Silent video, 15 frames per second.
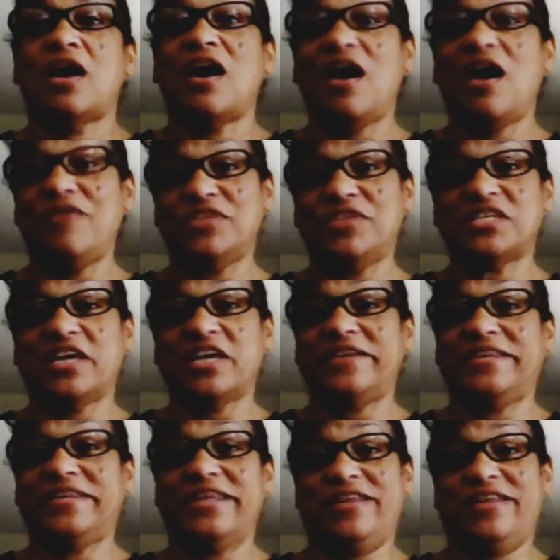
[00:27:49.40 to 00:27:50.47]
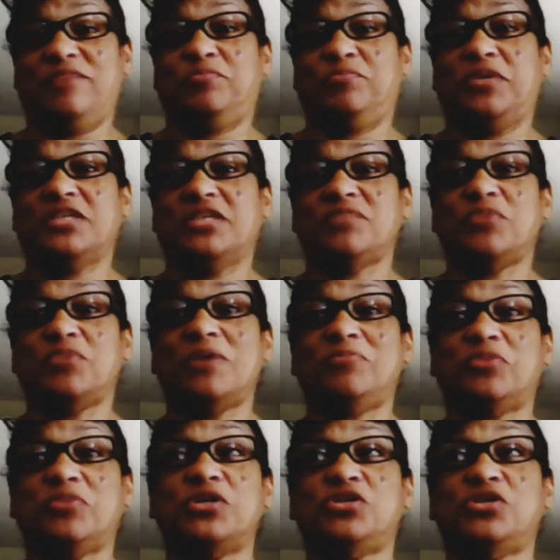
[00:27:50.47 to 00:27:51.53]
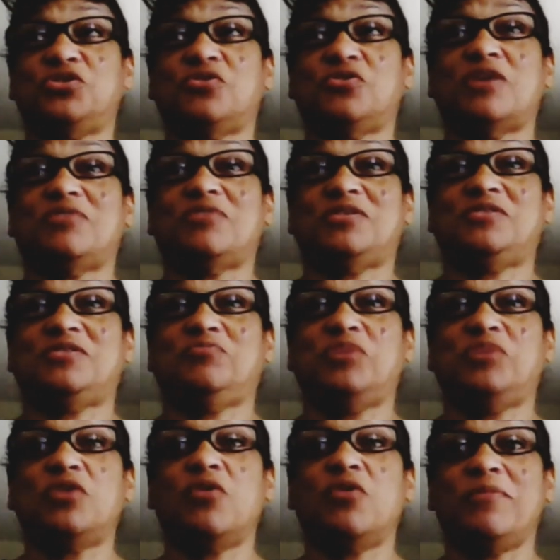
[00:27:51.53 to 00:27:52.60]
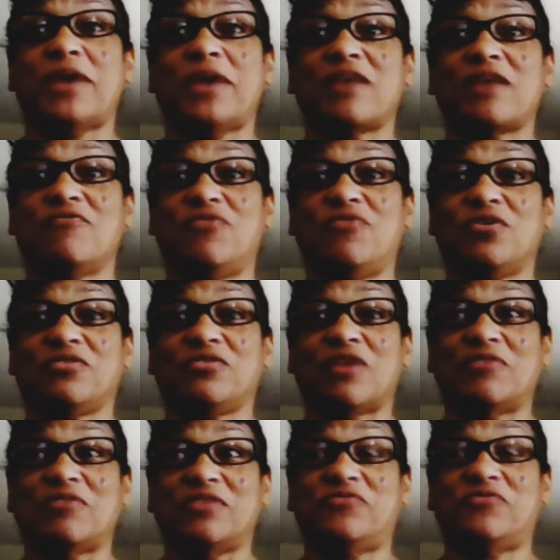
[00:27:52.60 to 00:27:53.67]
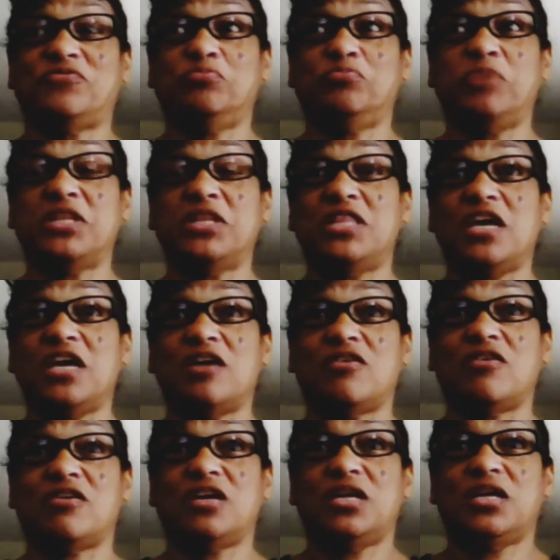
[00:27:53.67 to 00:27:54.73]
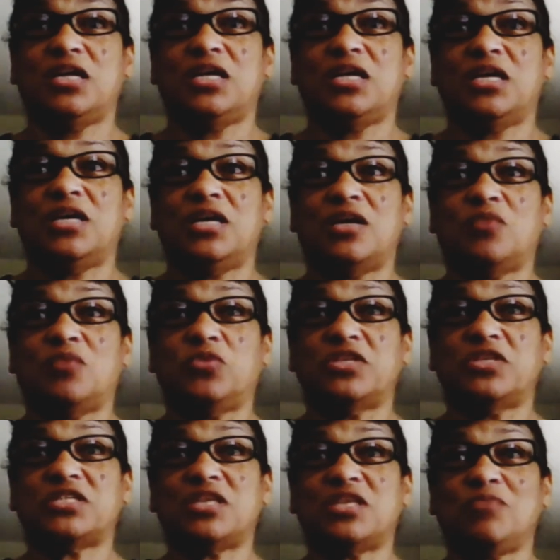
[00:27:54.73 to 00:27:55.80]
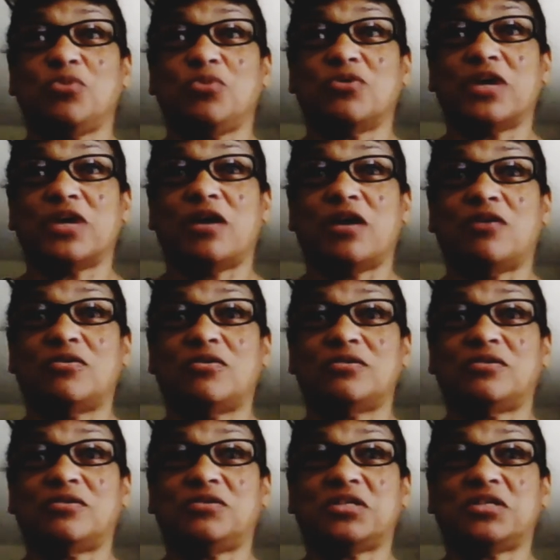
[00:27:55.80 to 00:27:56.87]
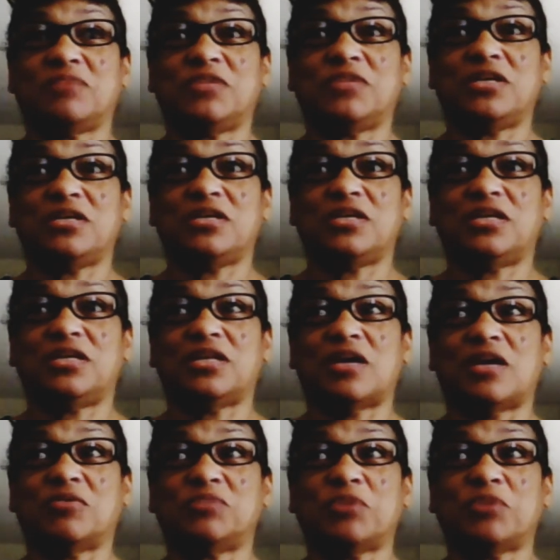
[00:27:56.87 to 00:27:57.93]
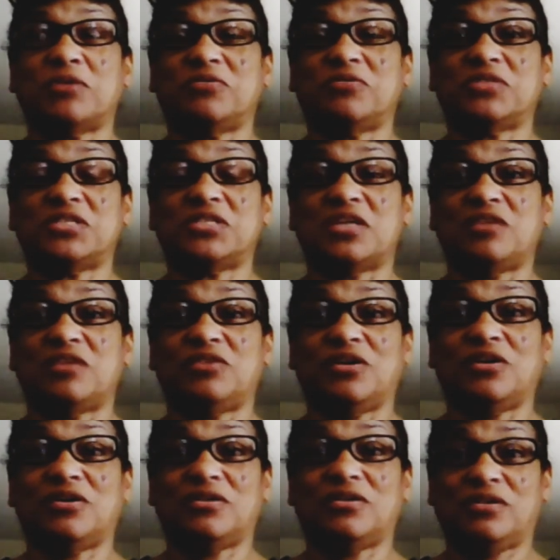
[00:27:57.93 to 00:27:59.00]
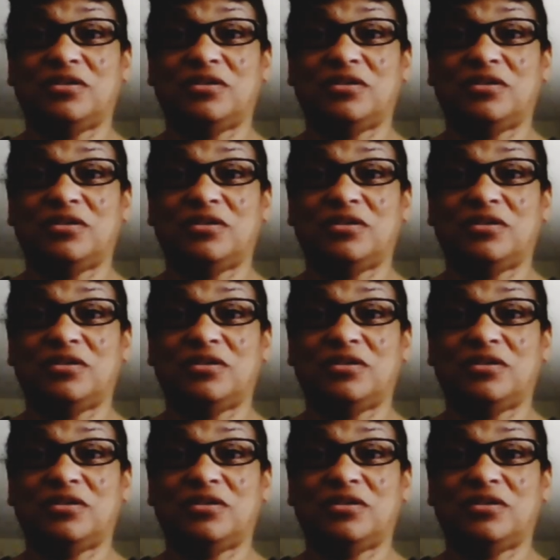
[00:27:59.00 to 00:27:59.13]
Obviously I didn't, because I'm probably pretty sure I would be going back and forth, or I would have been there when this thing broke out or something, and I would probably have stayed there.